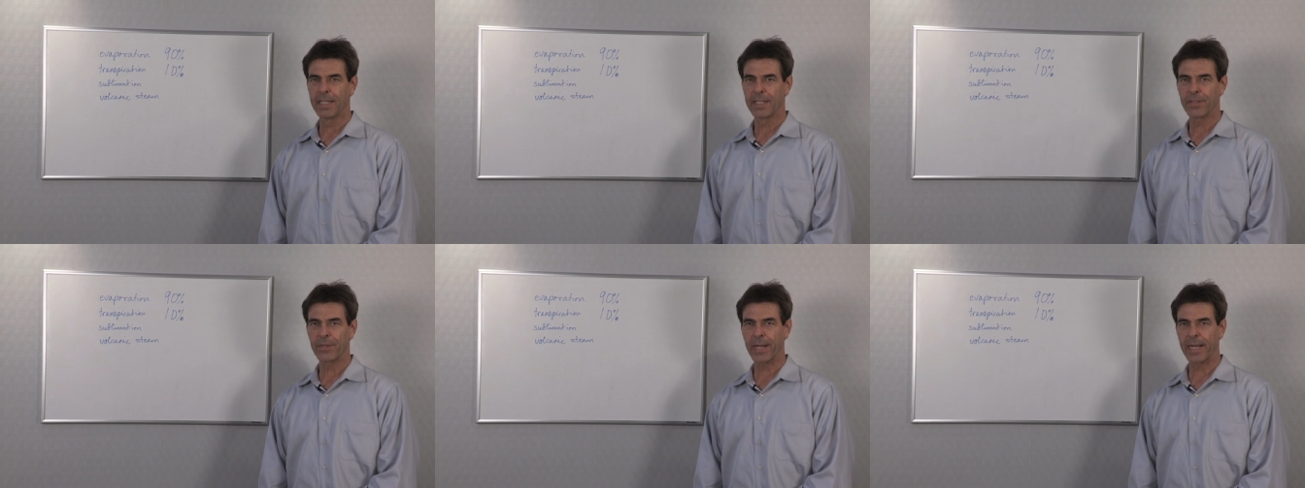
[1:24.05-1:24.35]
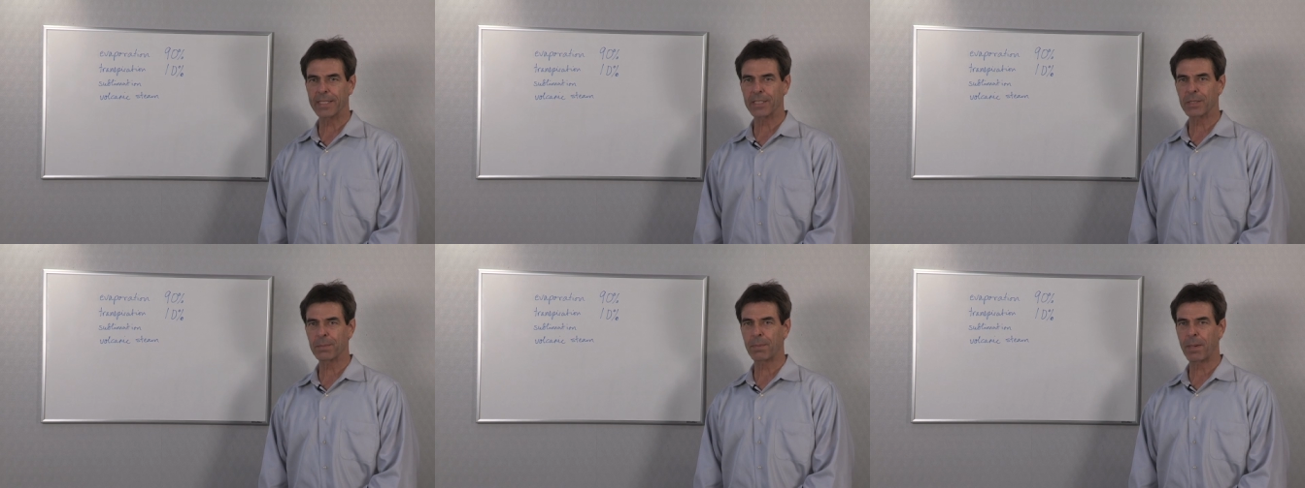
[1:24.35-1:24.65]

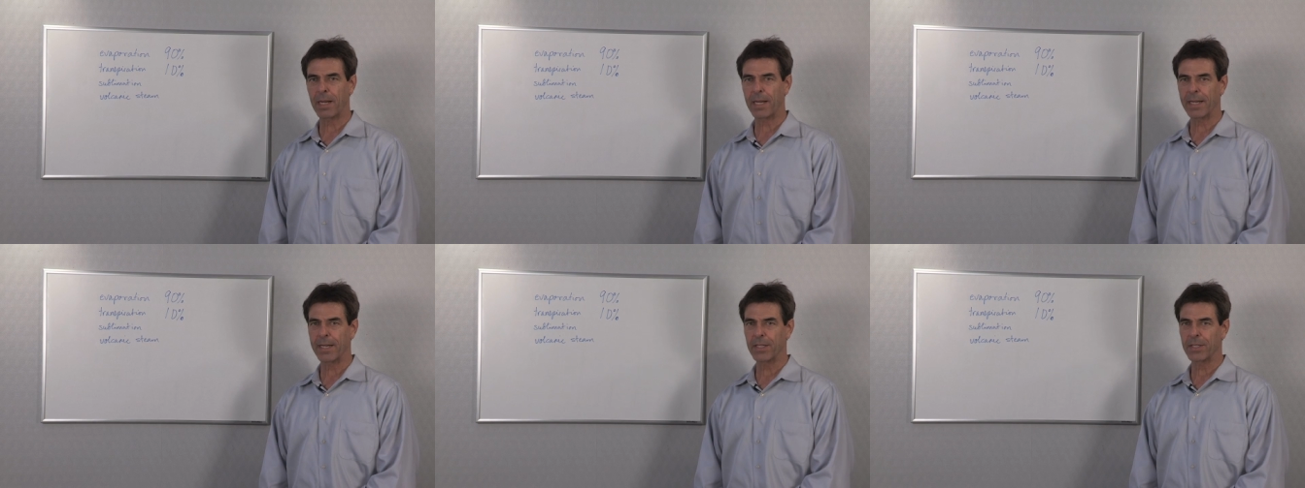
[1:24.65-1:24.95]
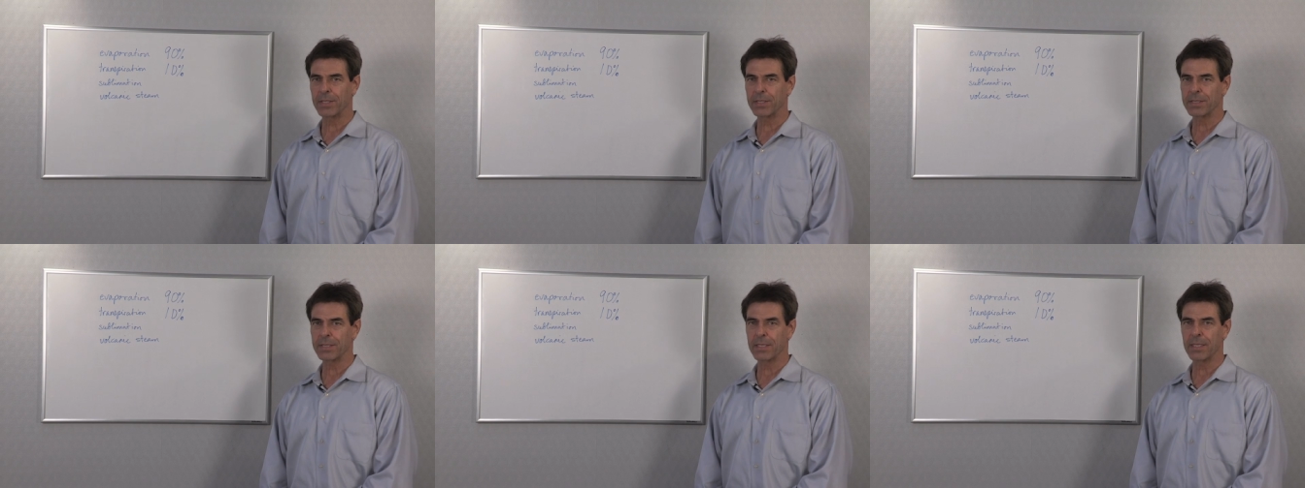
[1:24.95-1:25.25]

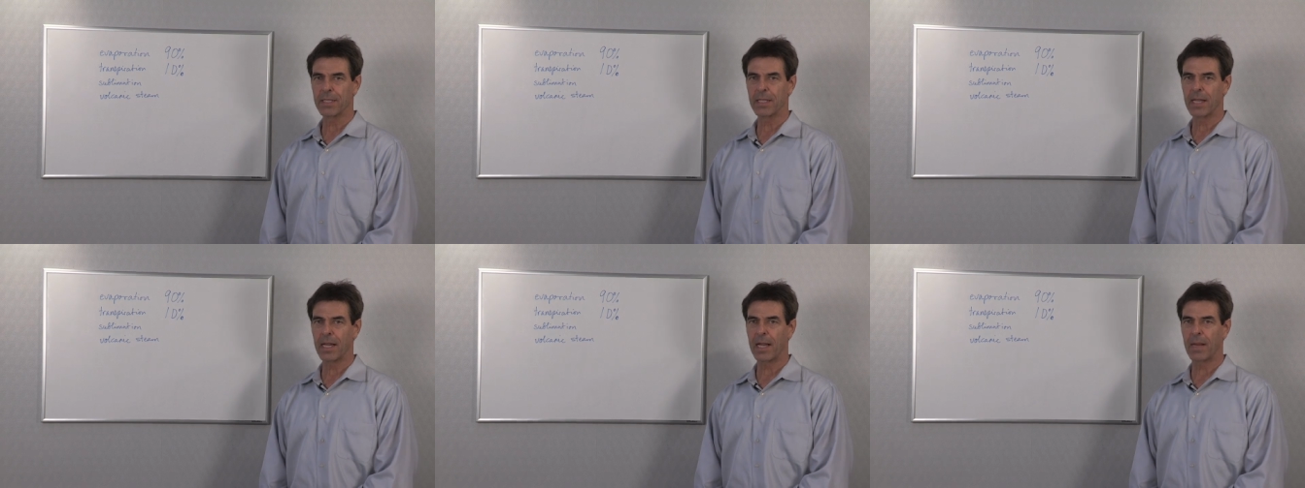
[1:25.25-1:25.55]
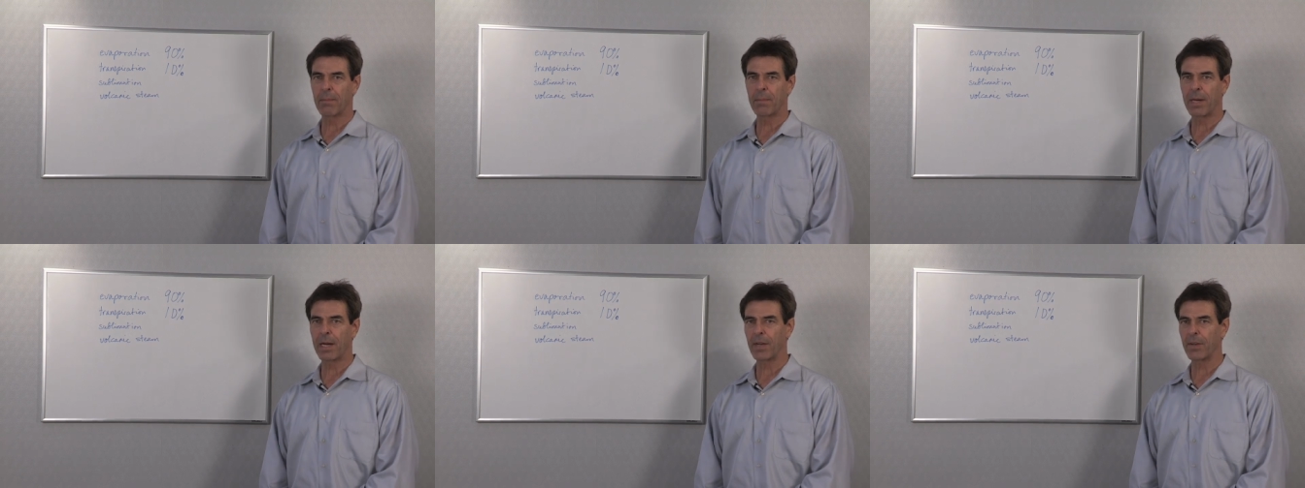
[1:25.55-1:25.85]
transpires
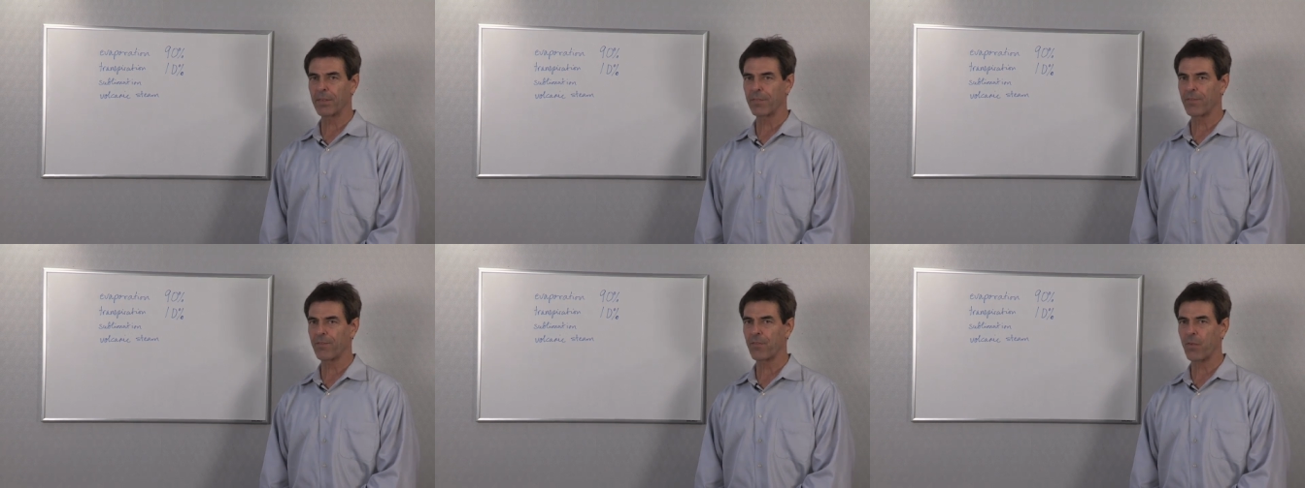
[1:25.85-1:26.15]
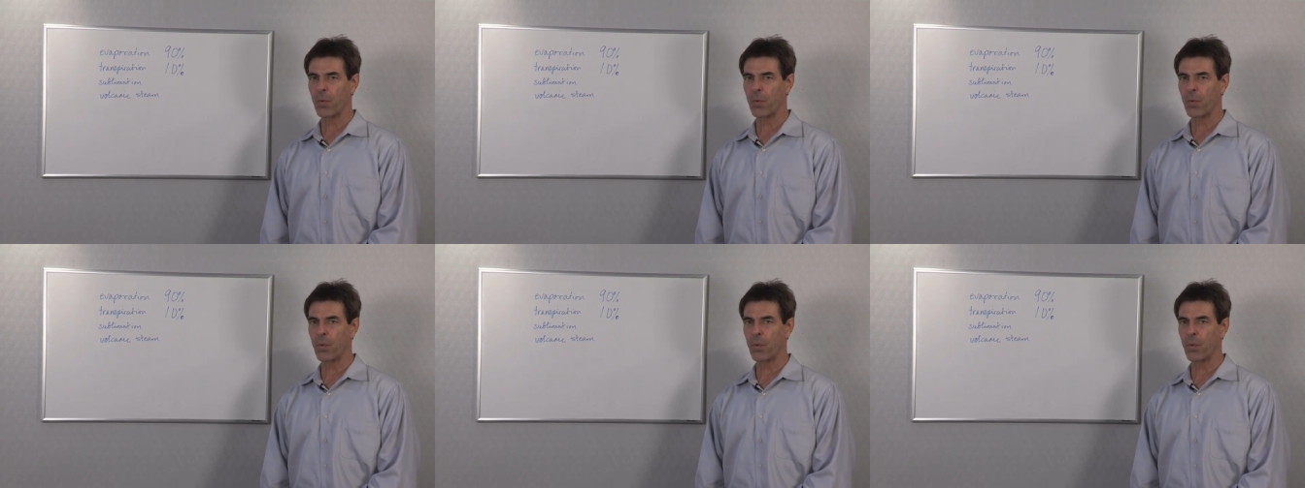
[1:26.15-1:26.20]
about